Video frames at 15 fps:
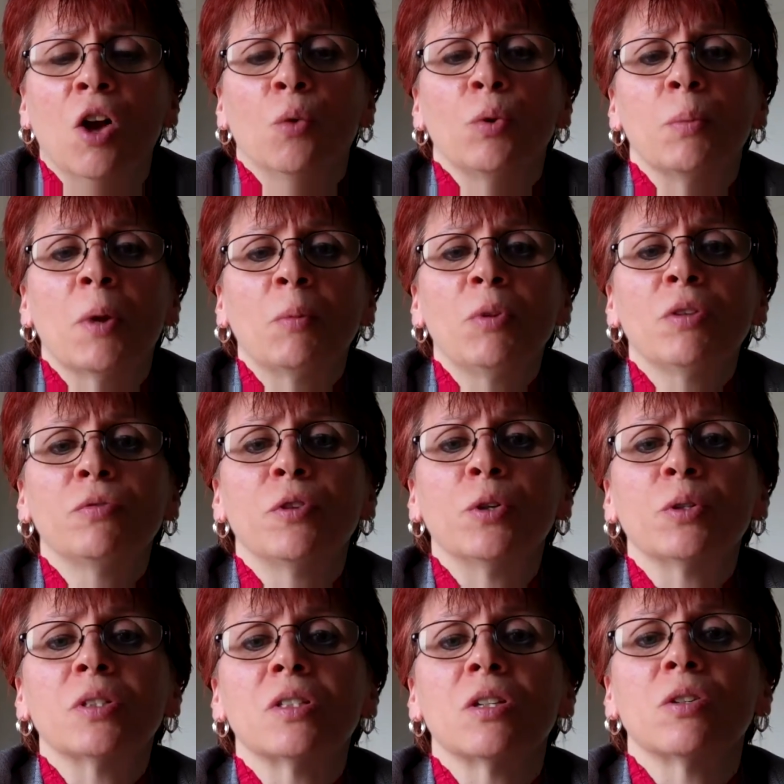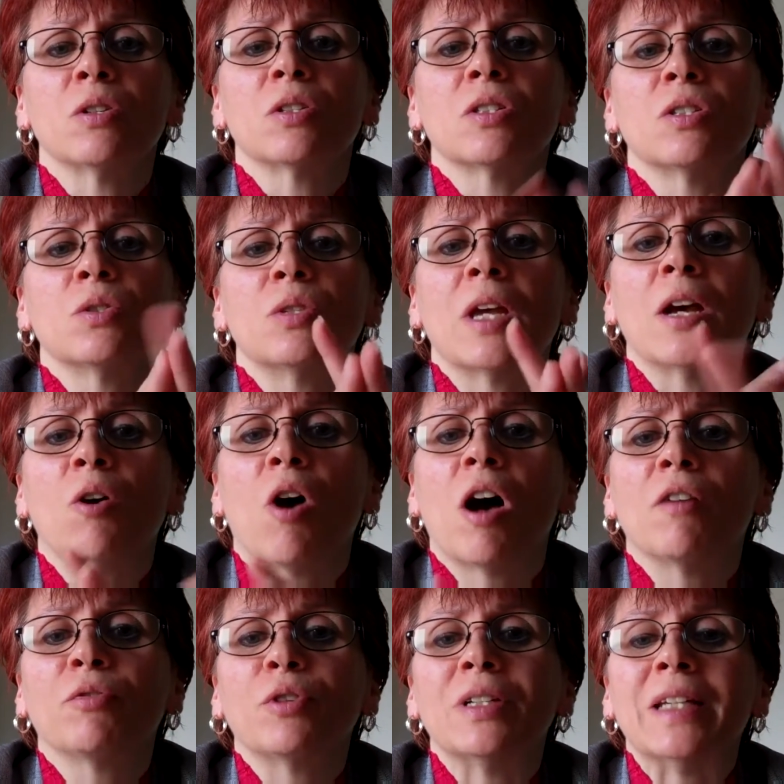Remember, the focus here is to now
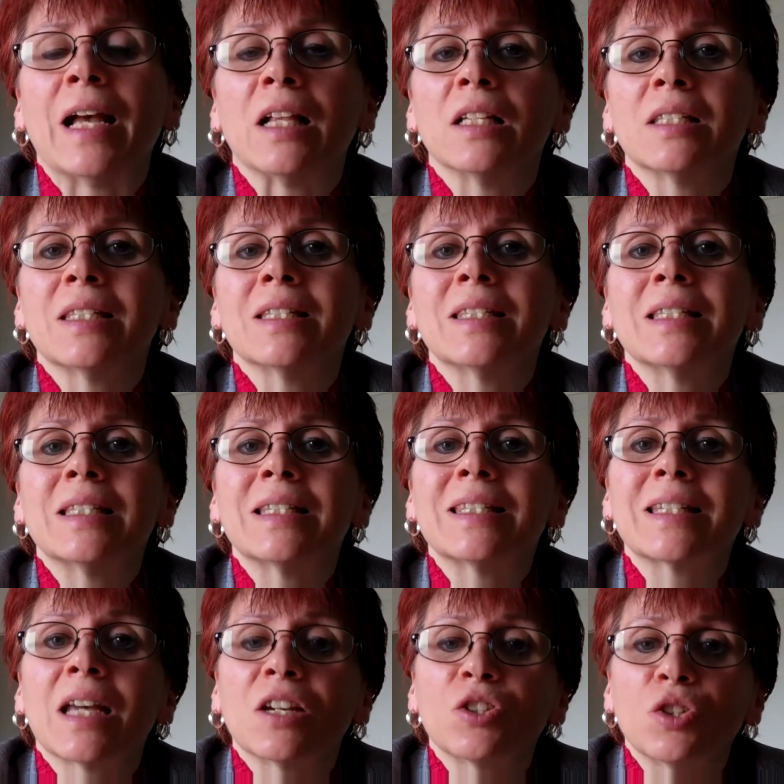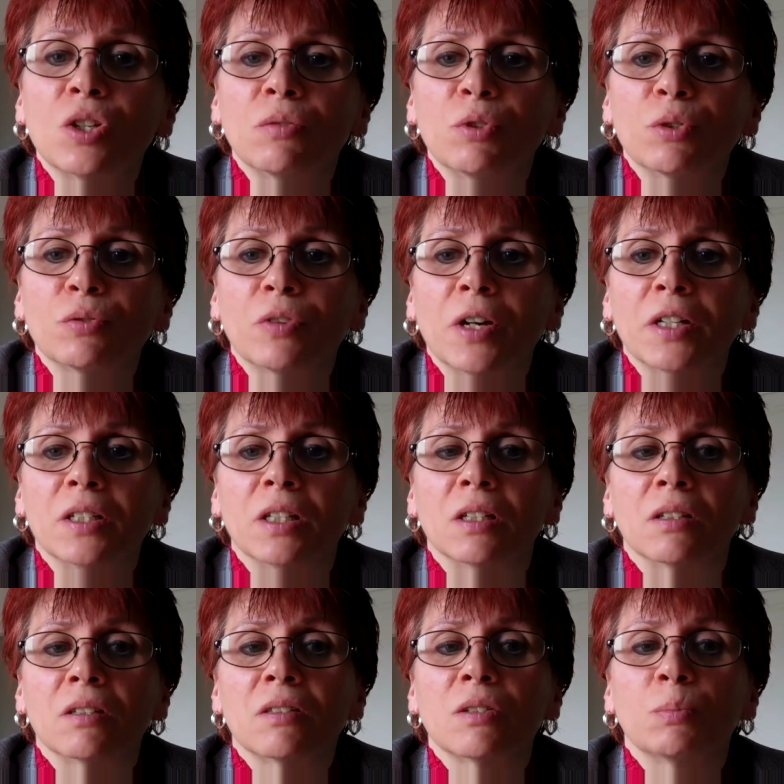offer analysis and discussion of your findings,